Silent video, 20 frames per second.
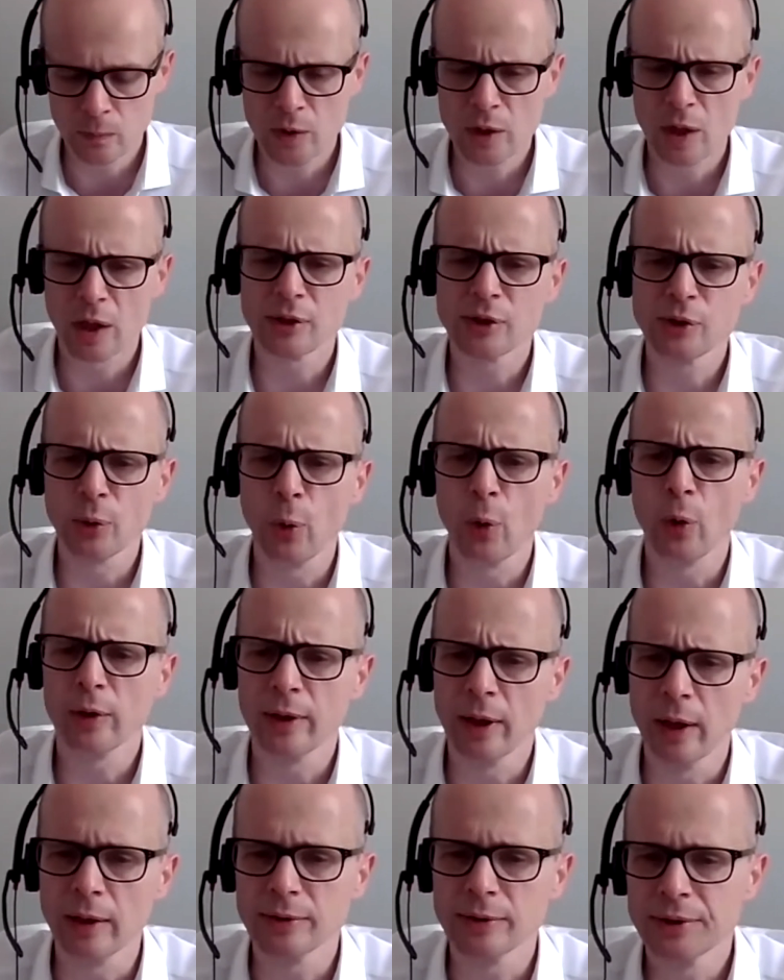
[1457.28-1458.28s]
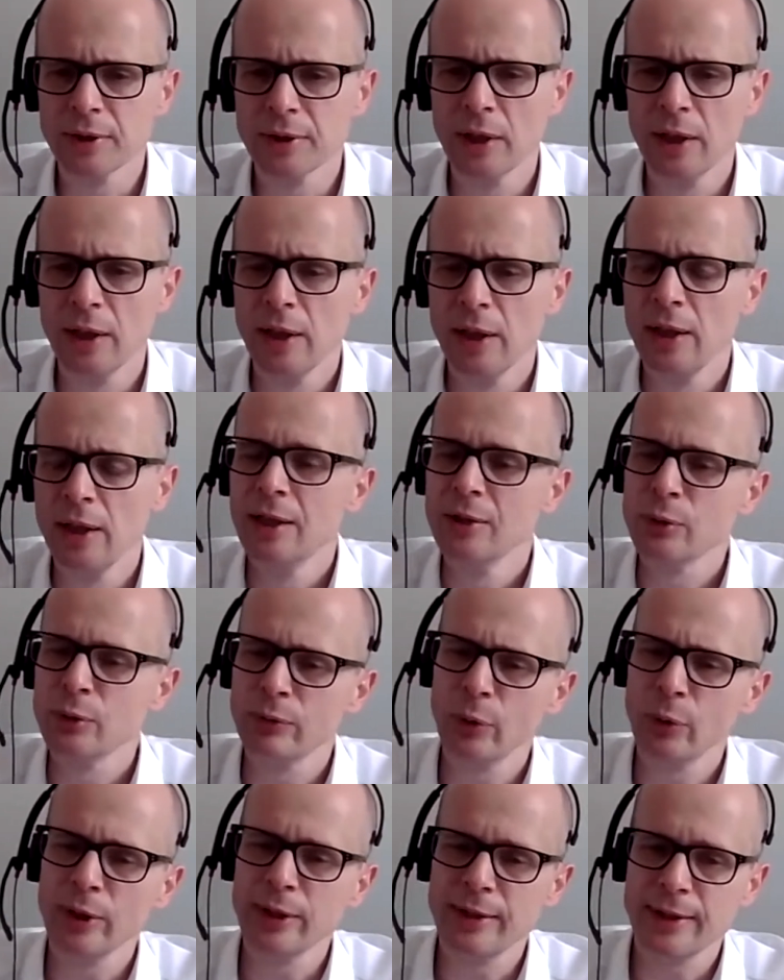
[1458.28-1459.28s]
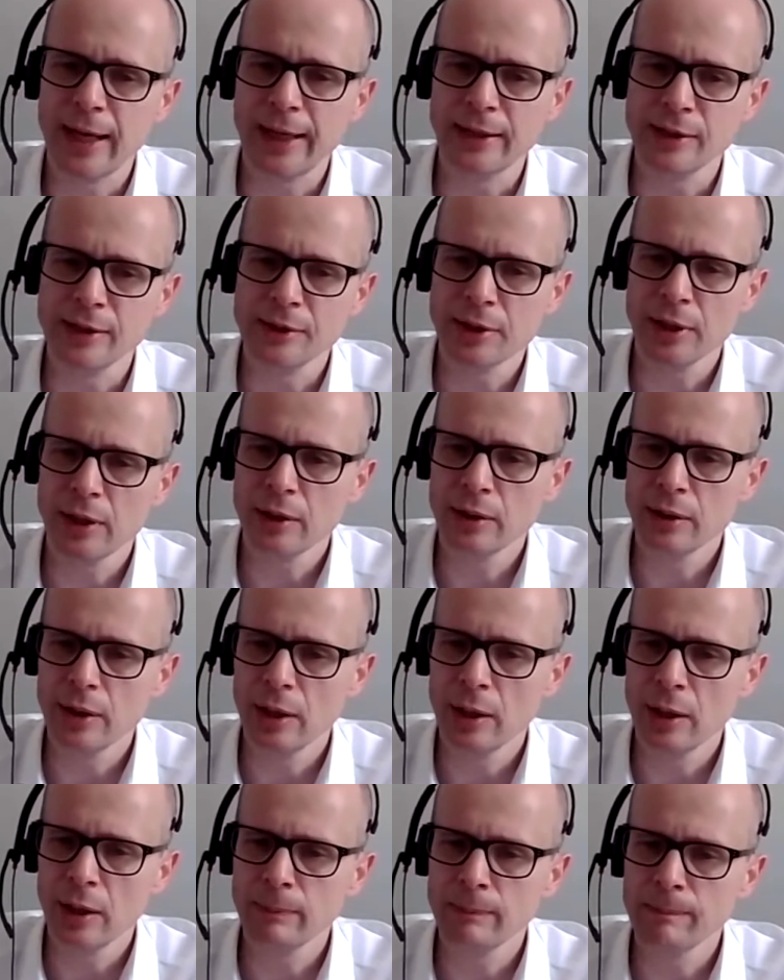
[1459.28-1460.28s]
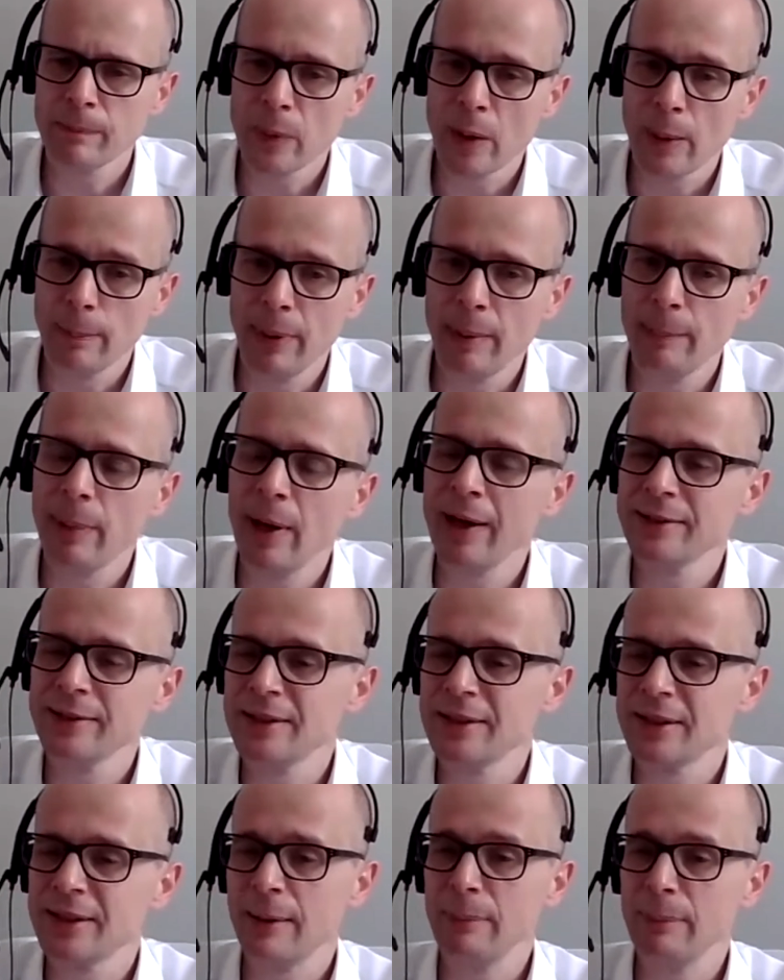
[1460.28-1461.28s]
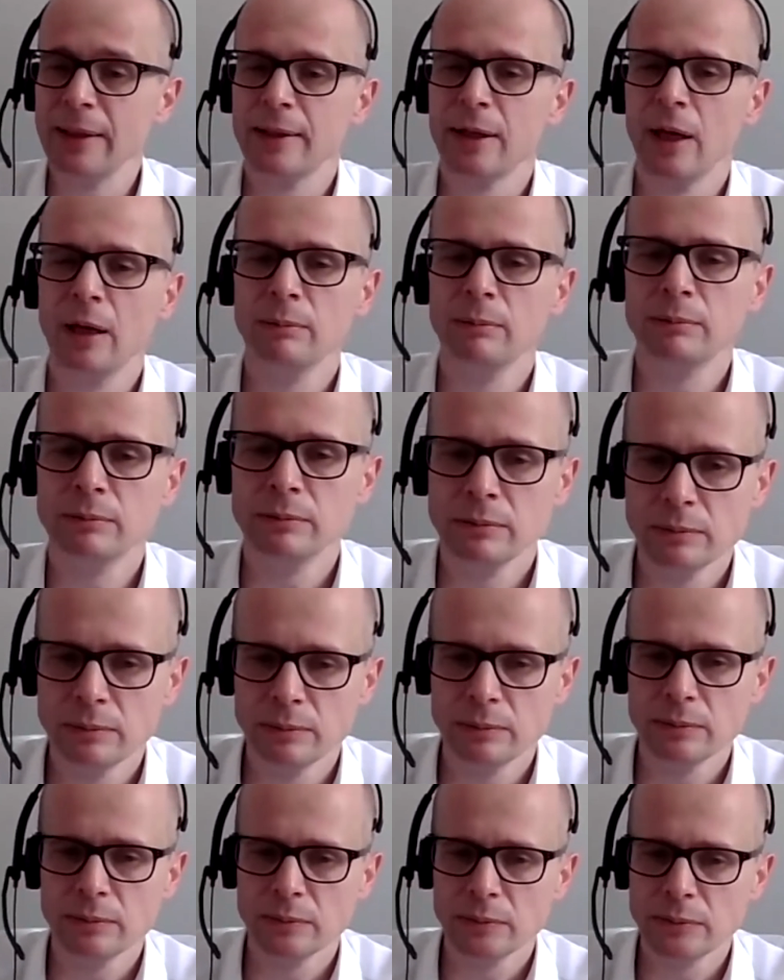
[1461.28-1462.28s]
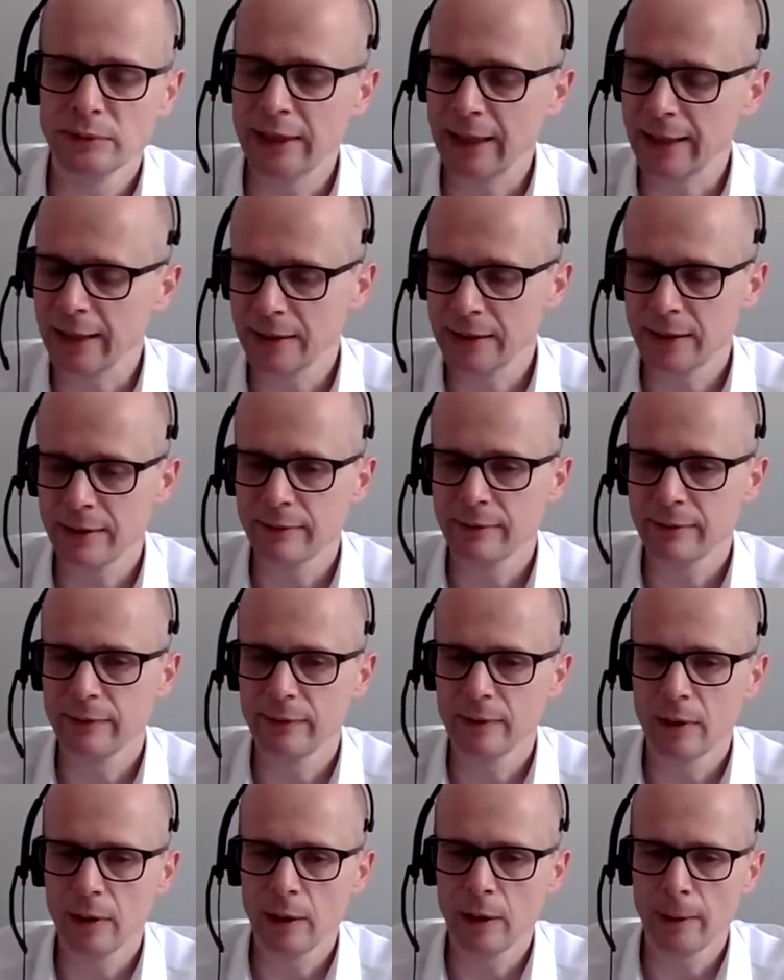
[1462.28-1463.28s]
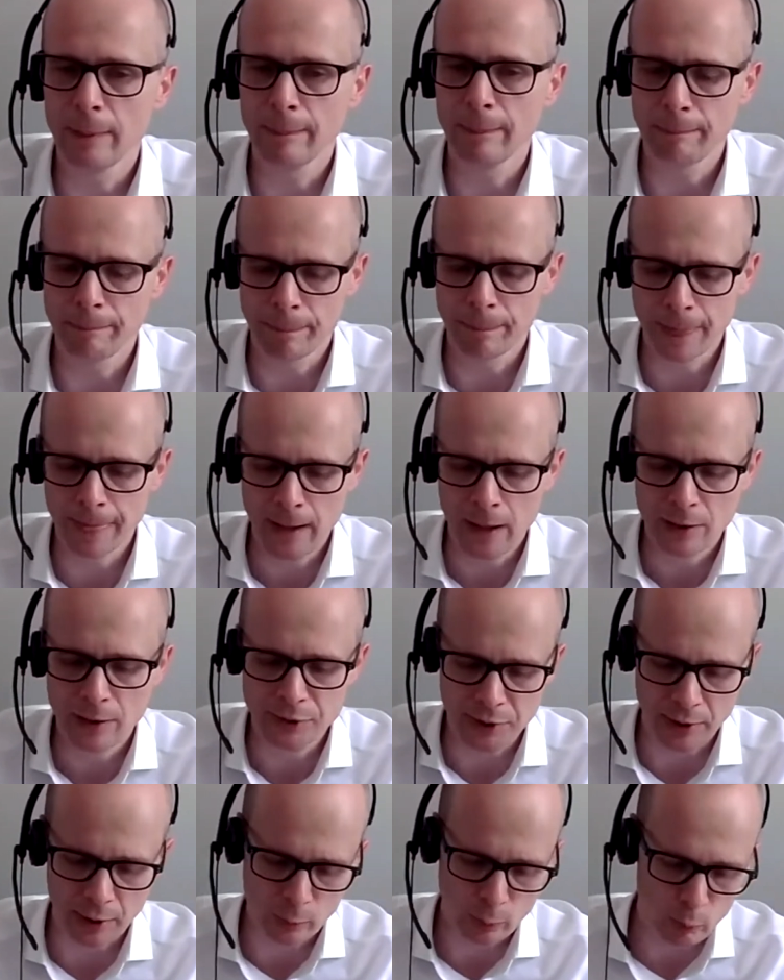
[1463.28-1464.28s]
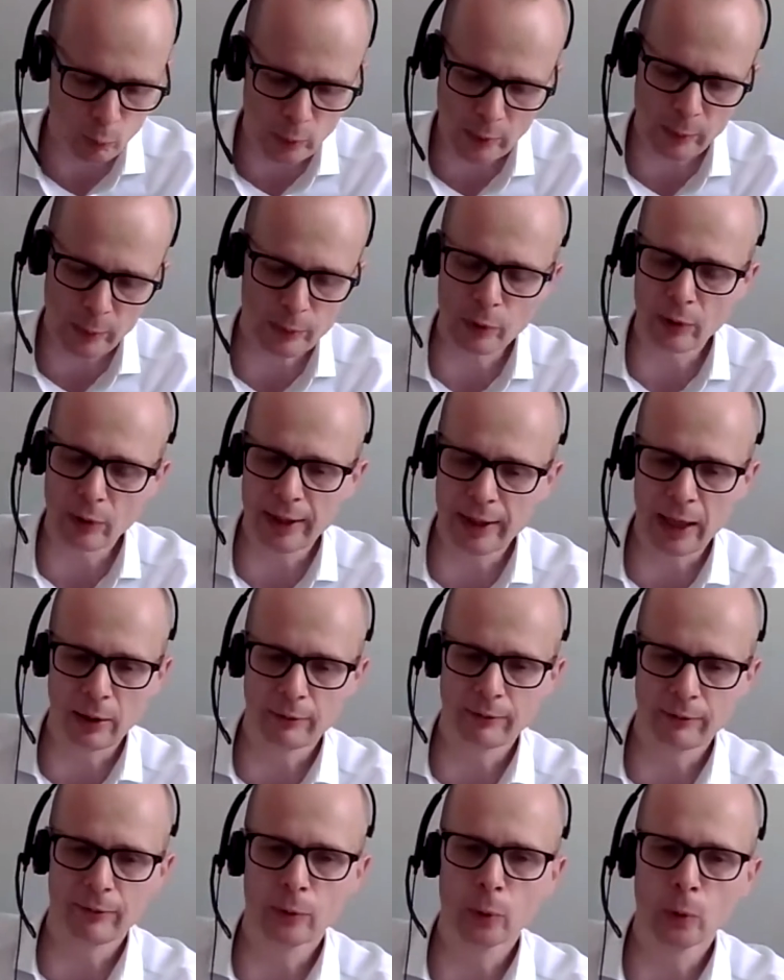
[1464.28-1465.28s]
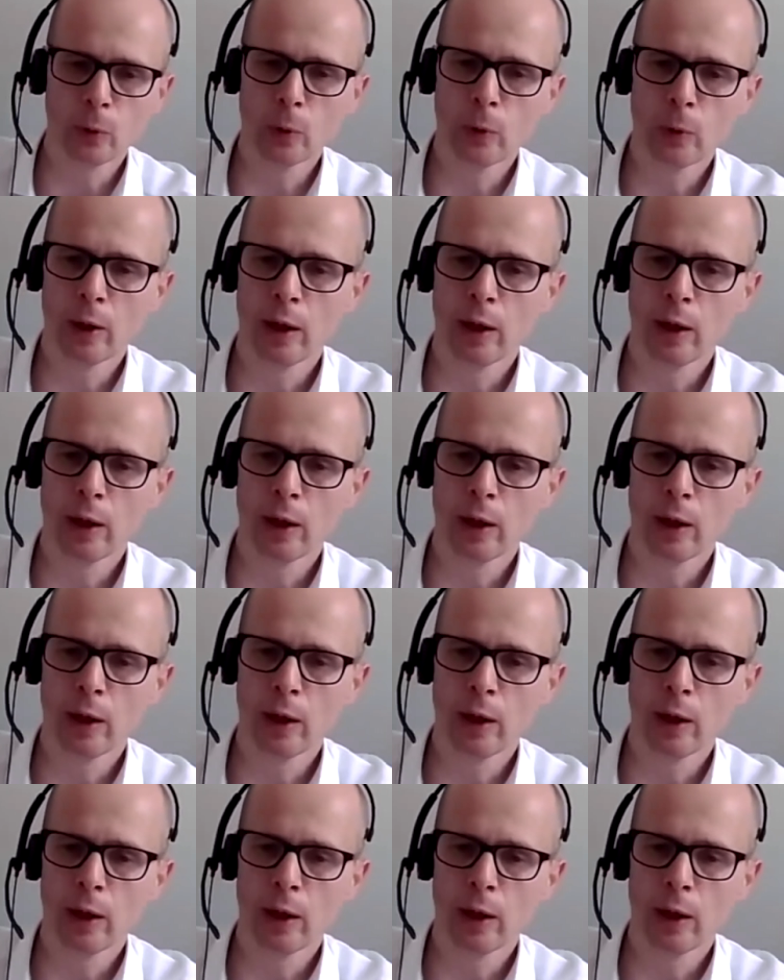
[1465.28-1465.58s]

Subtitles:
shortcut to avoid danger, but biases can become negative. So we would look out for